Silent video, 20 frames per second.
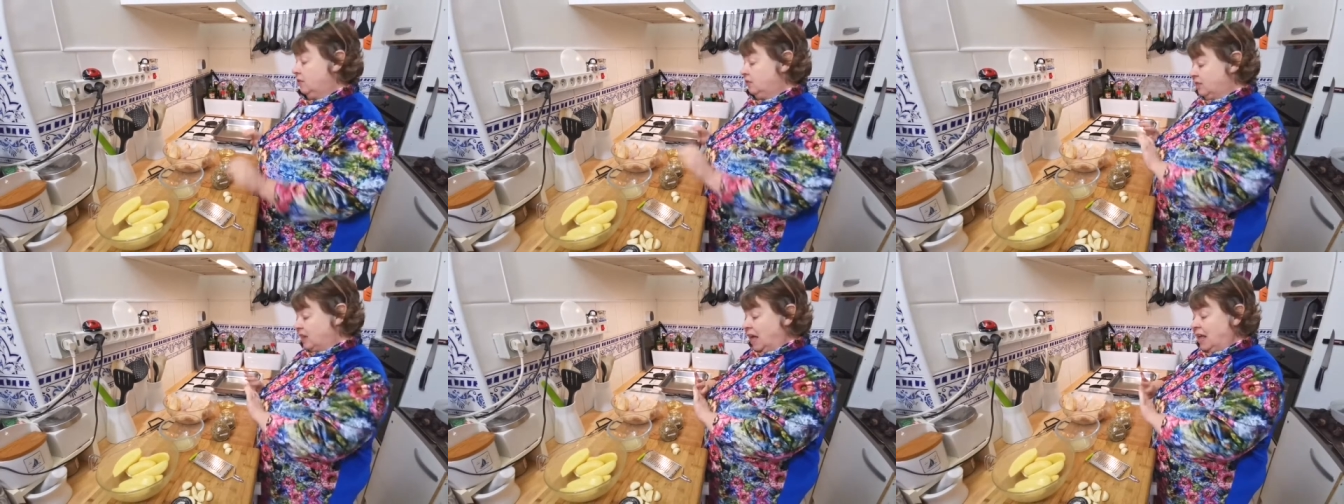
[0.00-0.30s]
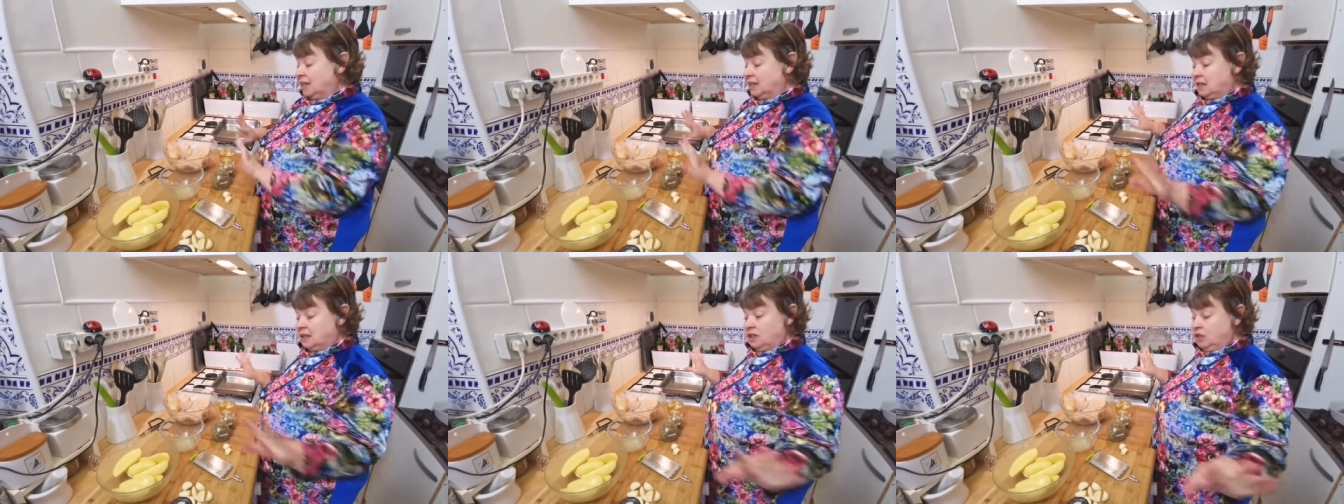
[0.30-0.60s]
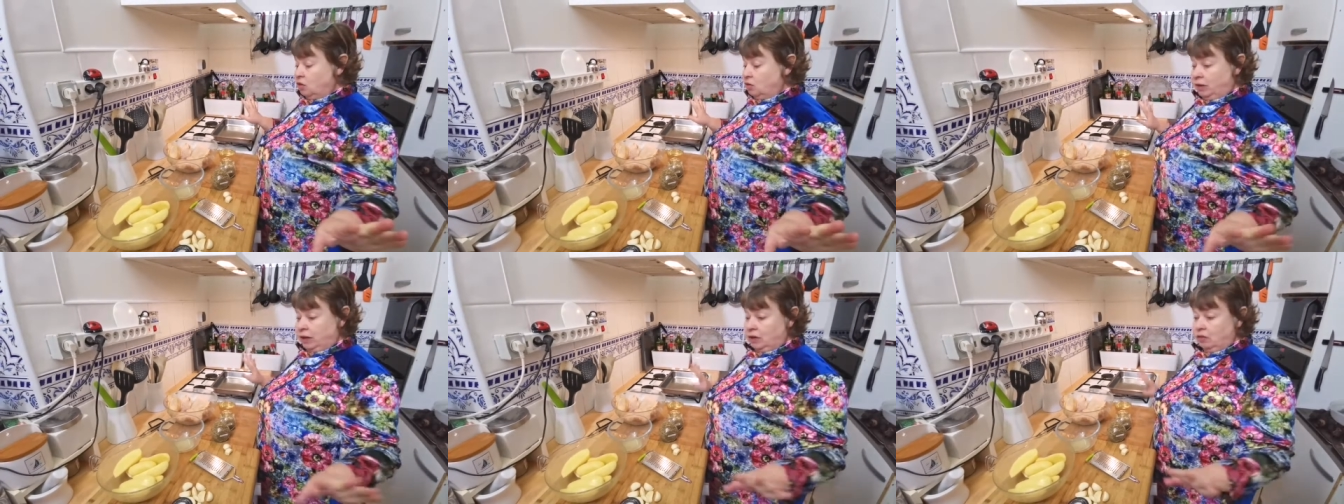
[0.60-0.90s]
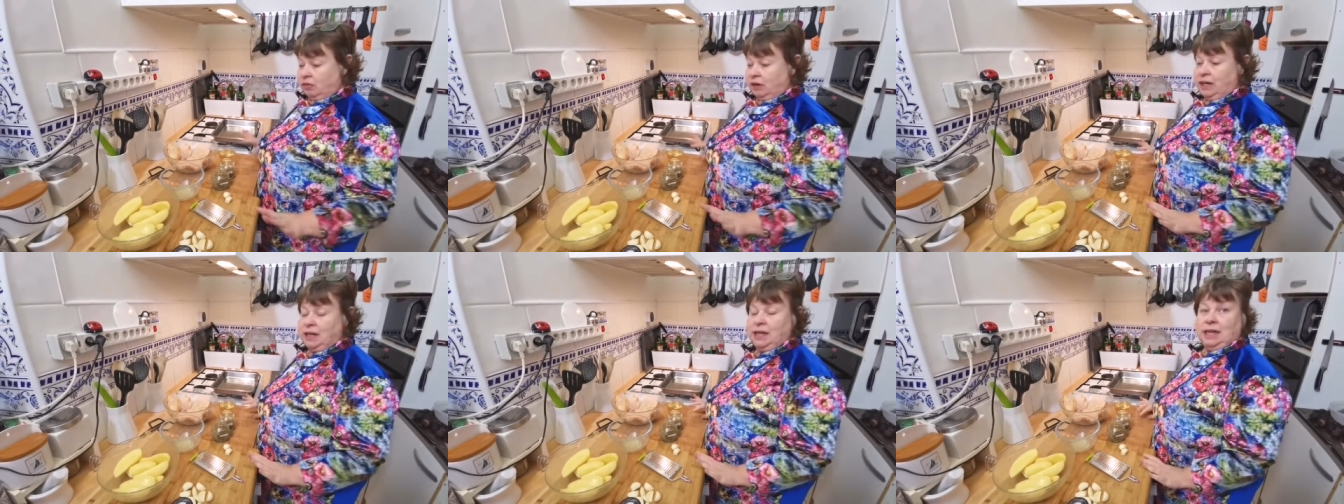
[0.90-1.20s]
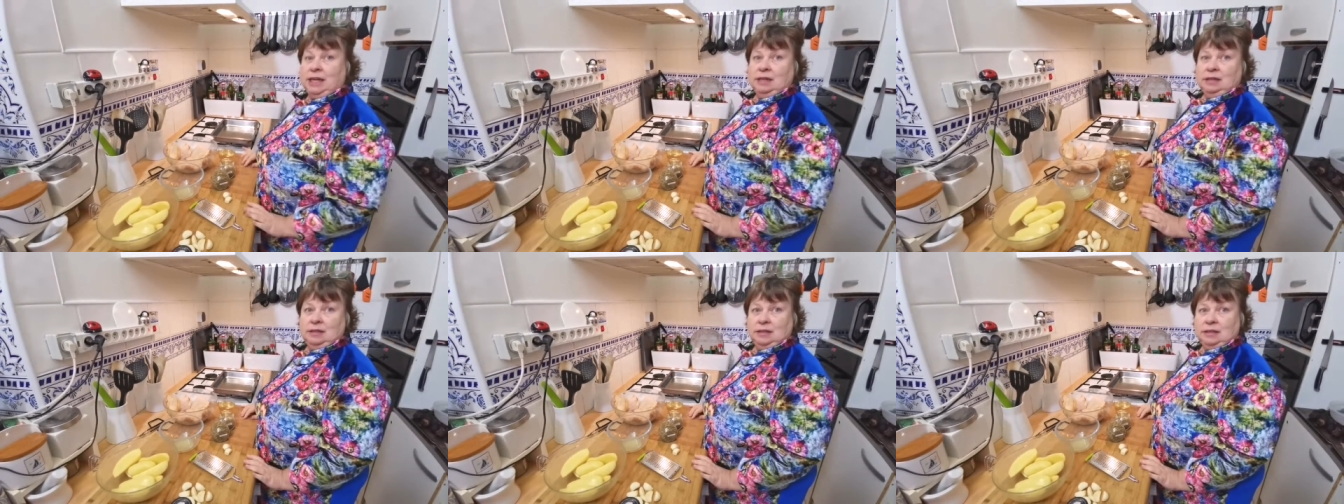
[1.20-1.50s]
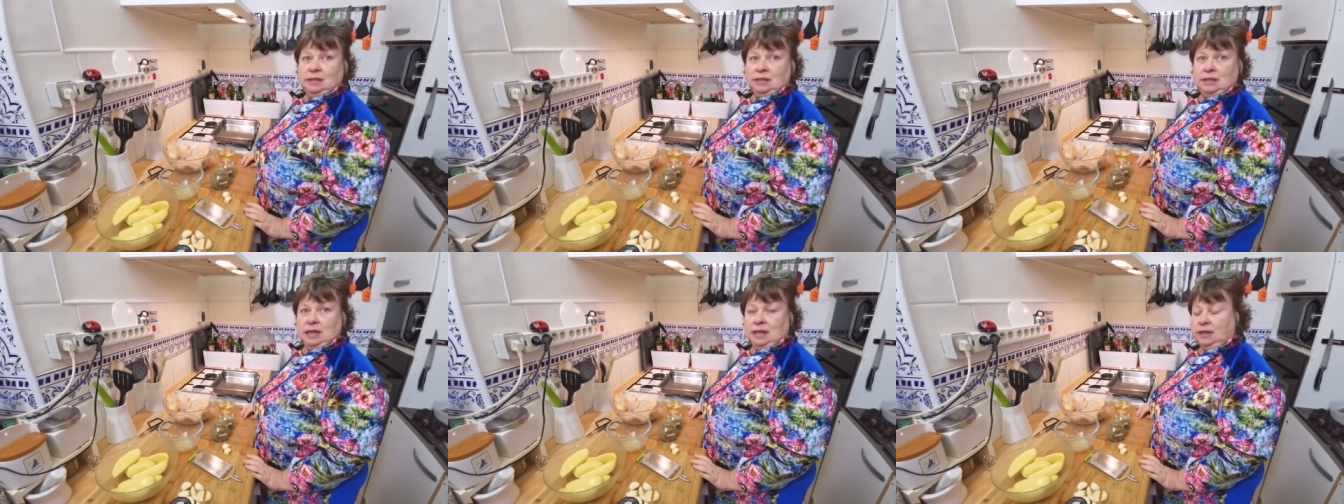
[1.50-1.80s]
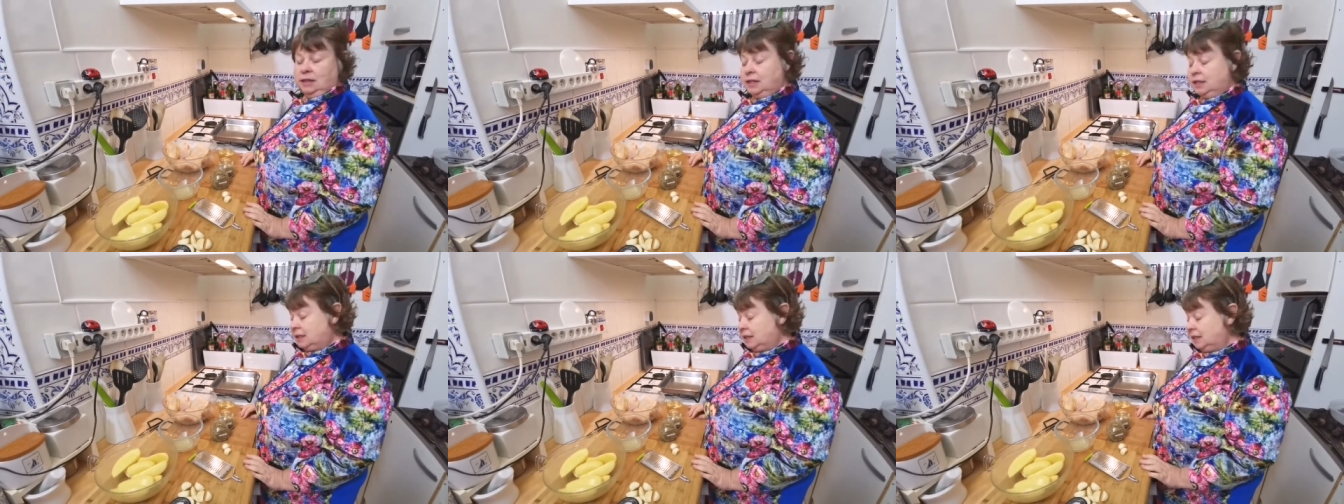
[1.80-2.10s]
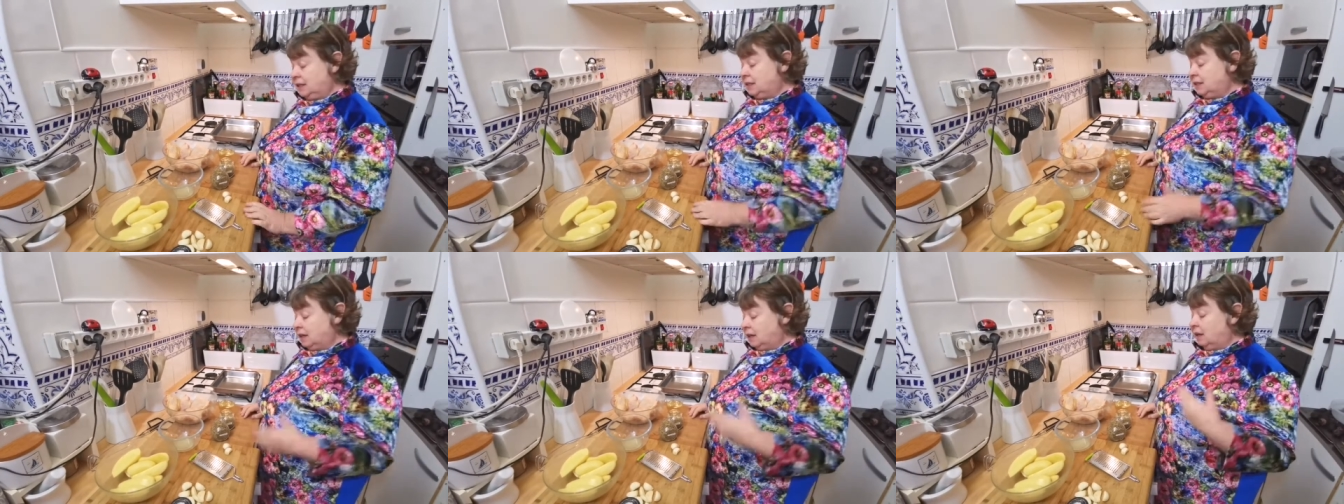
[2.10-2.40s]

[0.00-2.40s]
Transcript: That's your ingredients. And this is